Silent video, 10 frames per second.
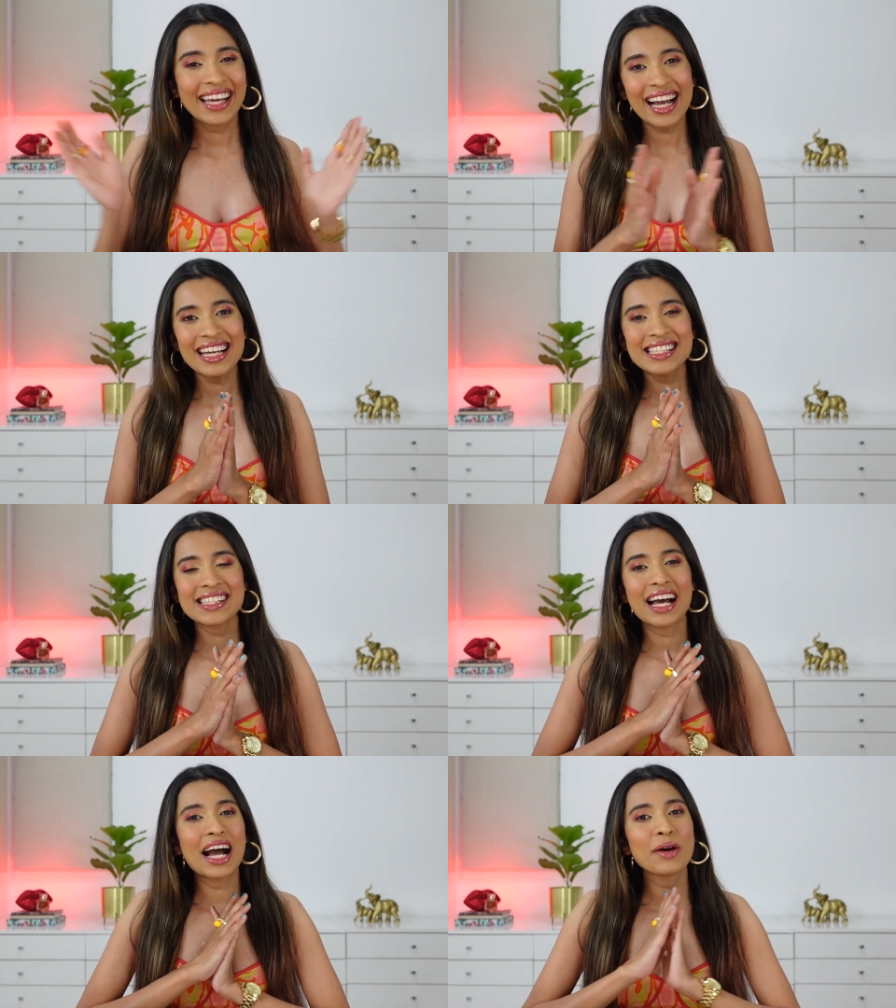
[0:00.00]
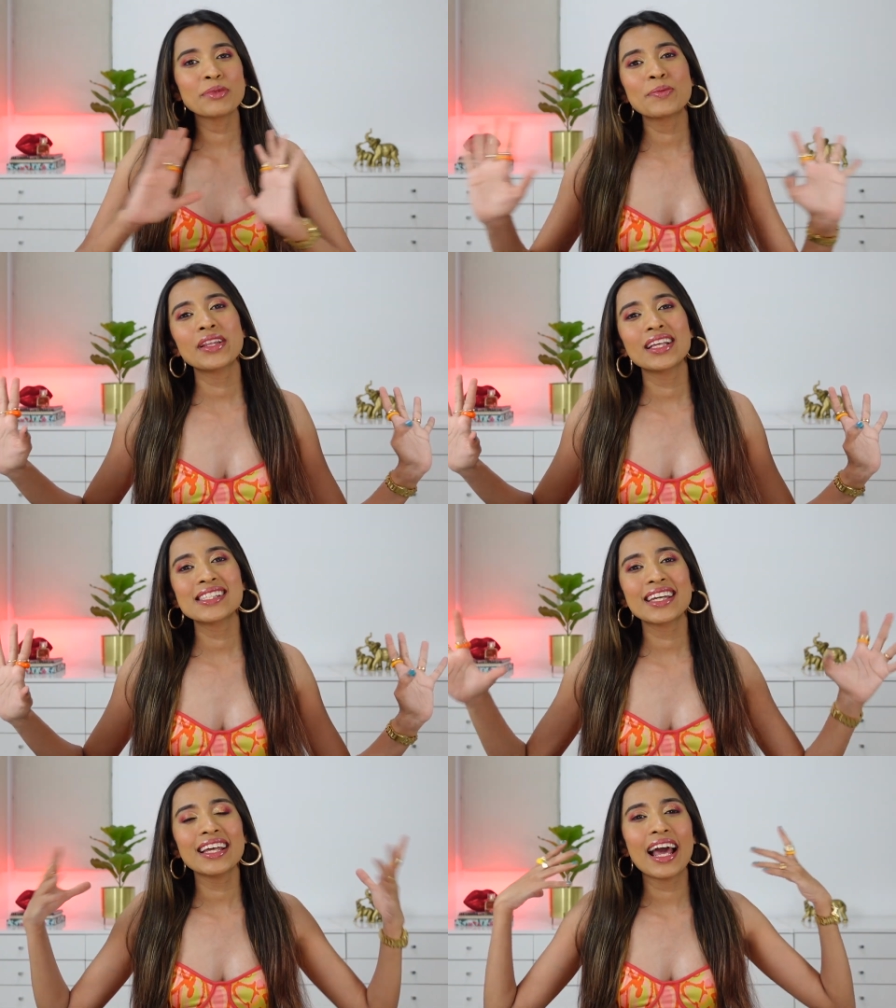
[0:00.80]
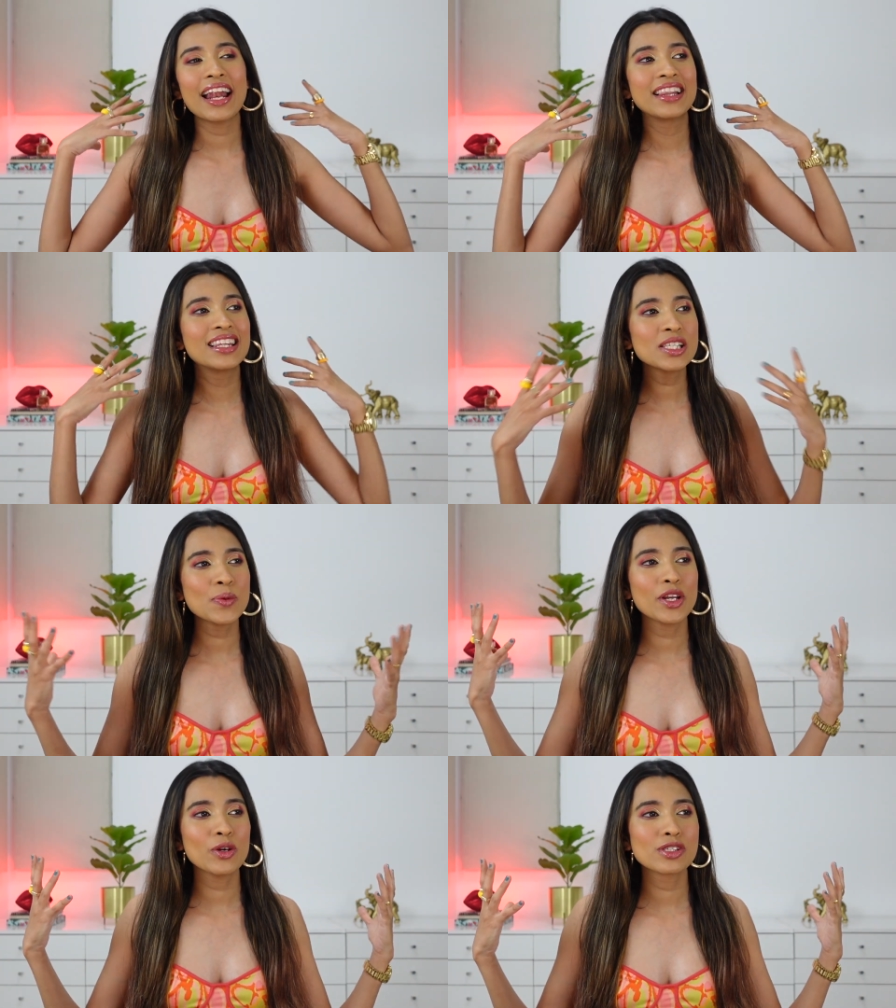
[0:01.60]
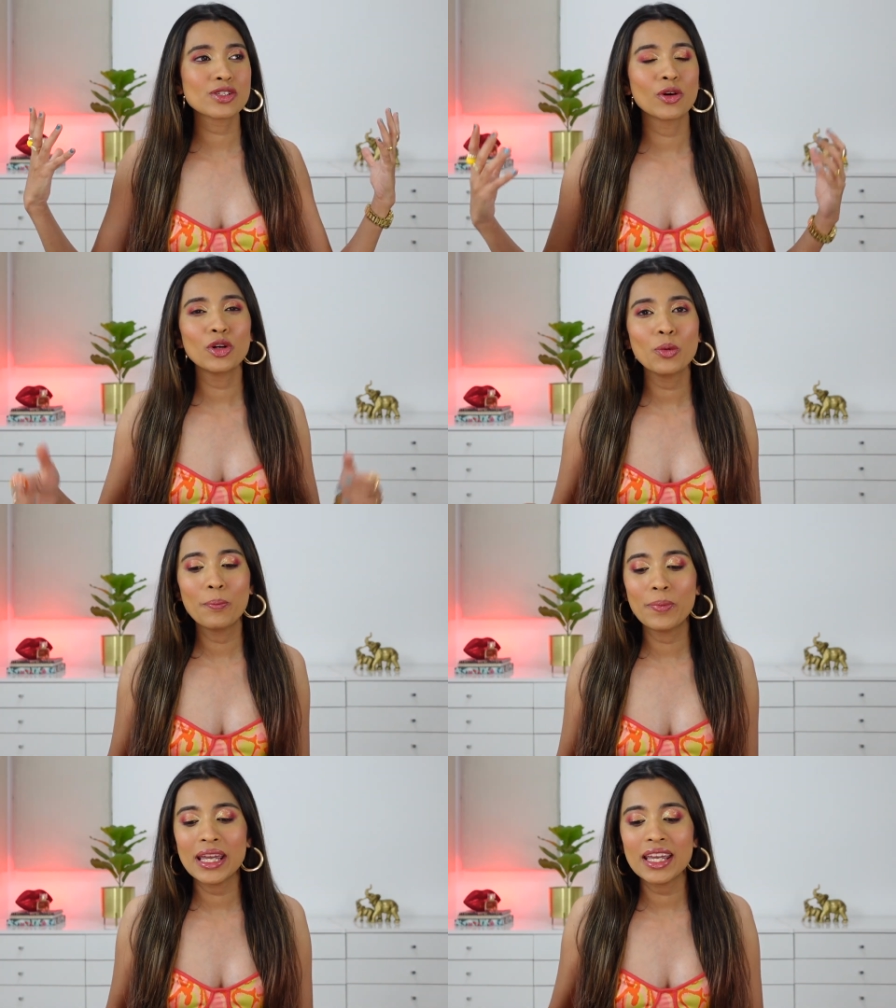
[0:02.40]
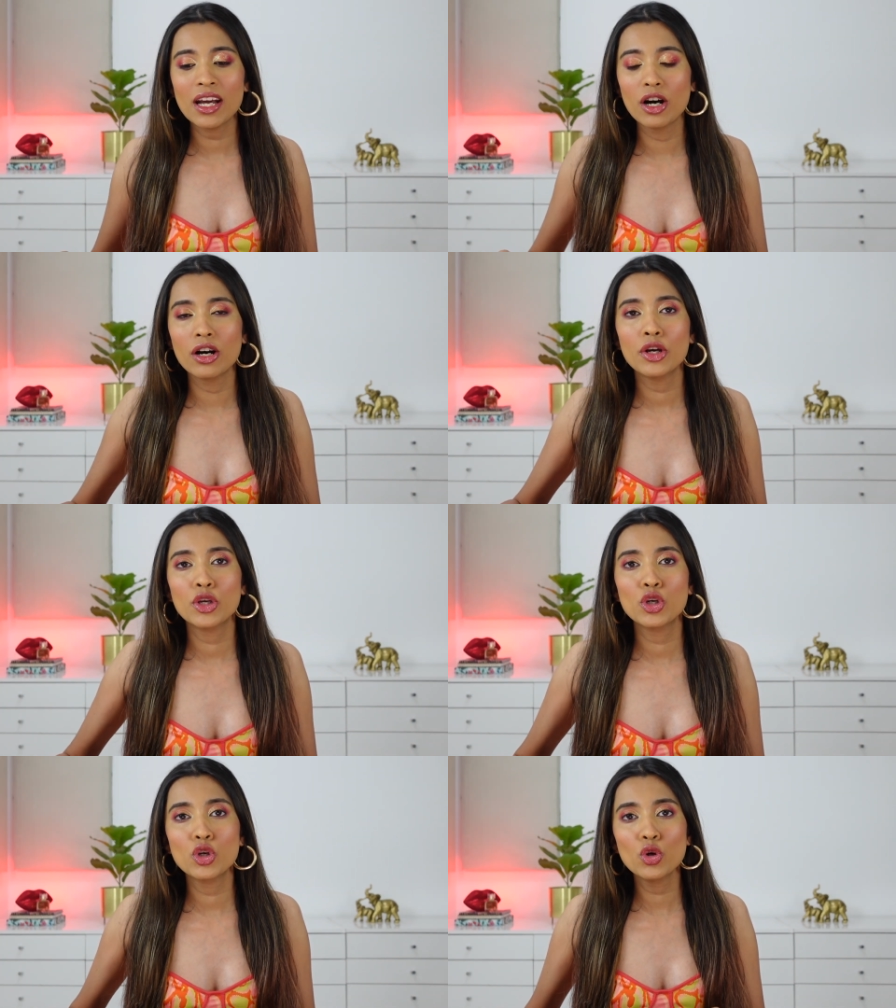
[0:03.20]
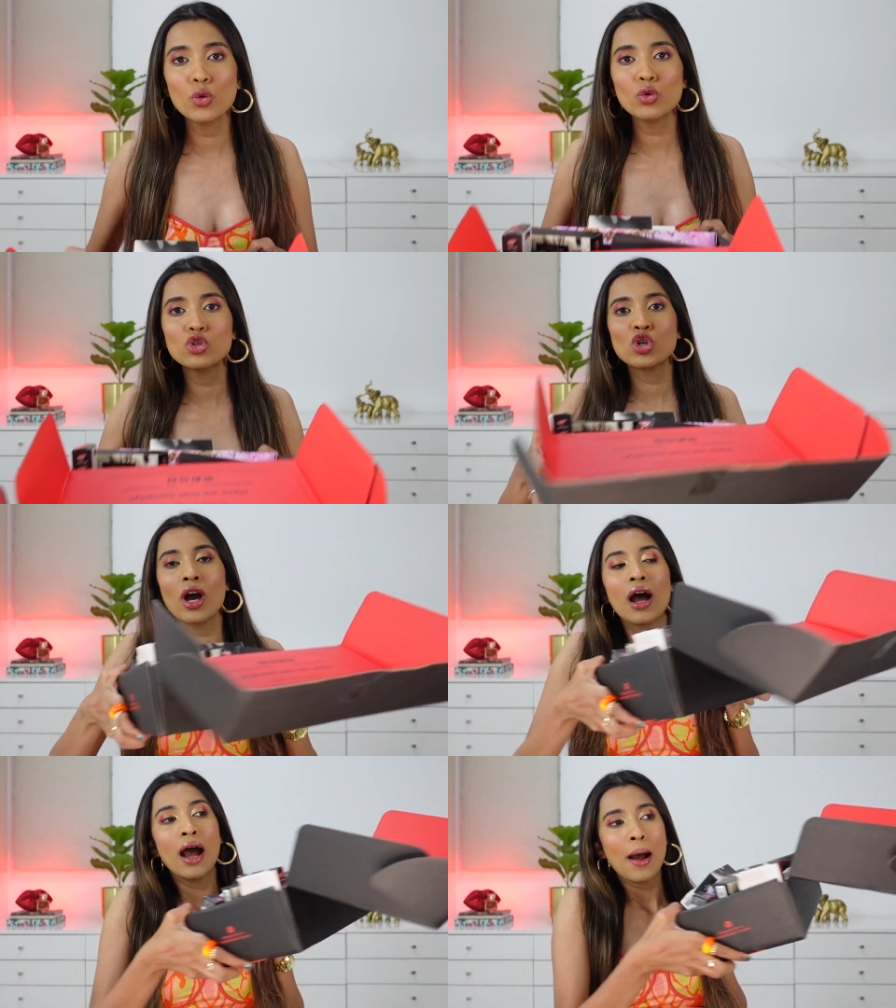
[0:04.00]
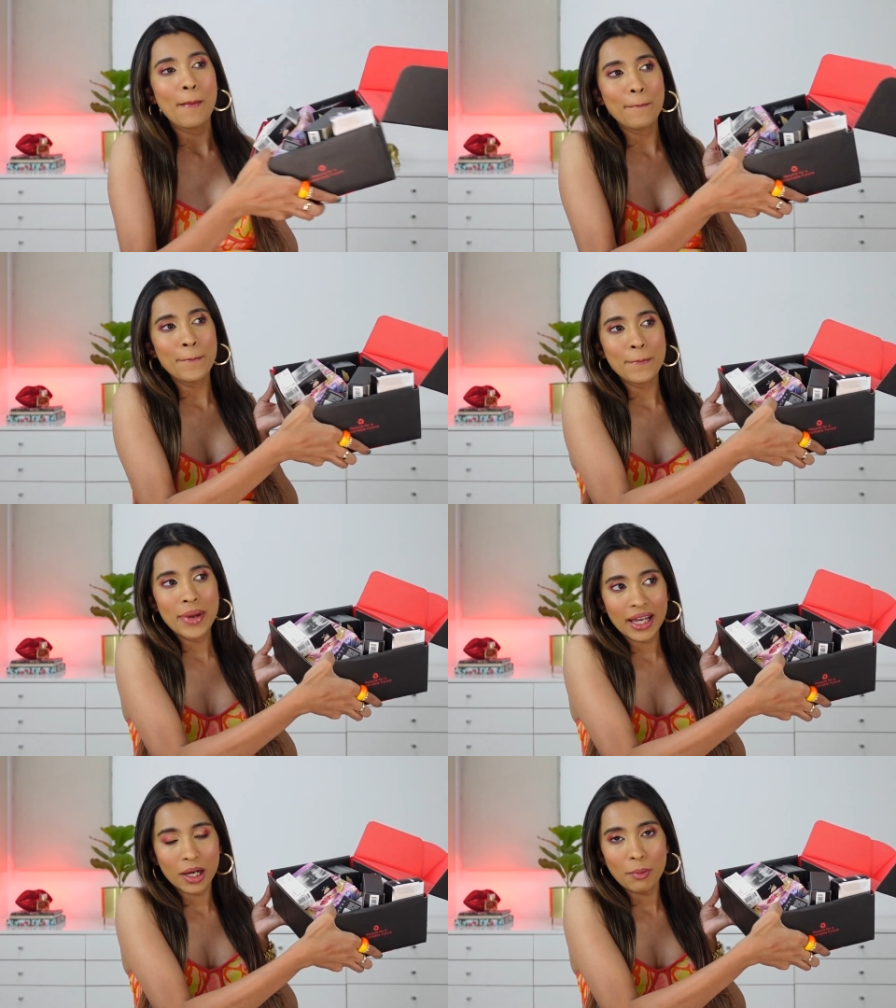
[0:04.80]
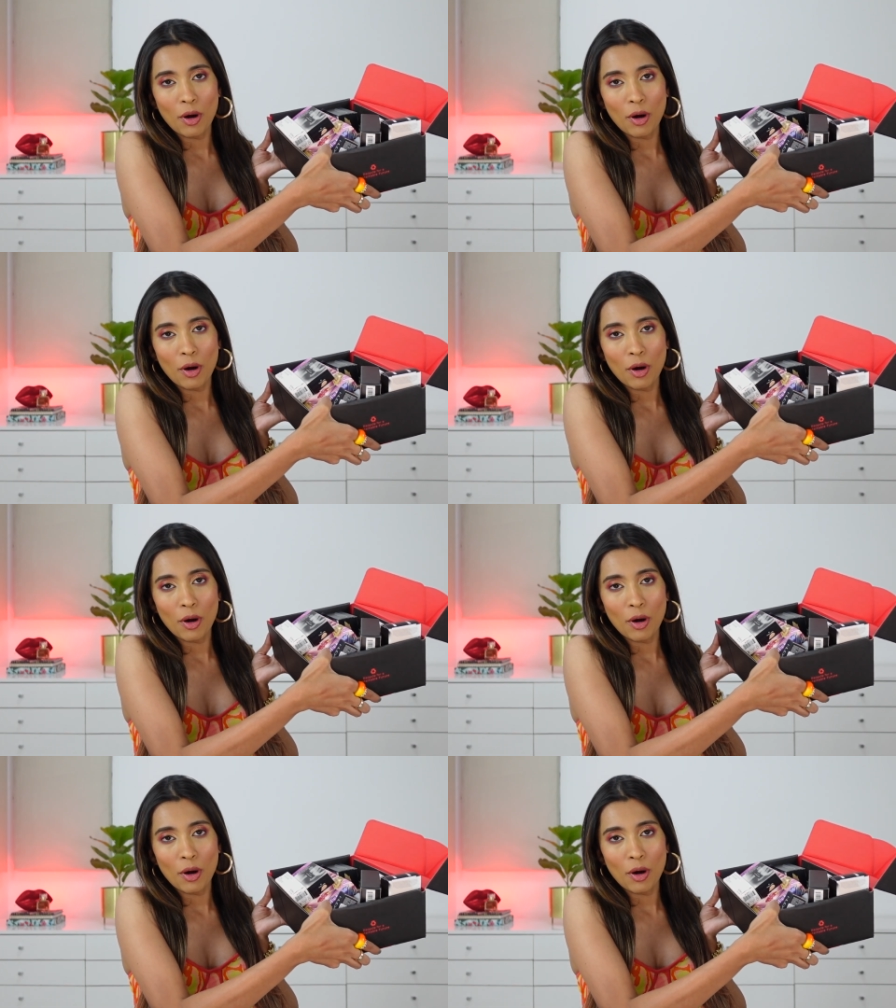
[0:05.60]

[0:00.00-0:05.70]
Hey guys, I'm Deepthi Desikan and this video is going to be a huge makeup